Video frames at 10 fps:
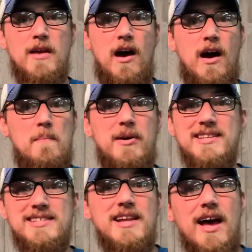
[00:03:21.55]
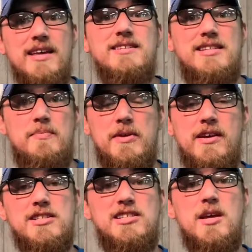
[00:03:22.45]
But it's not easy
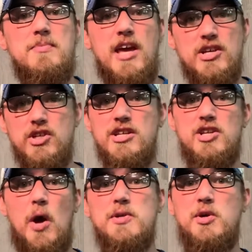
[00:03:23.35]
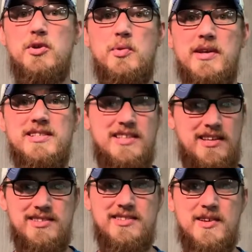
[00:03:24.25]
because temptation is always going to
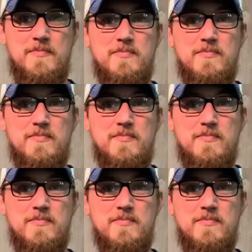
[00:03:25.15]
exist.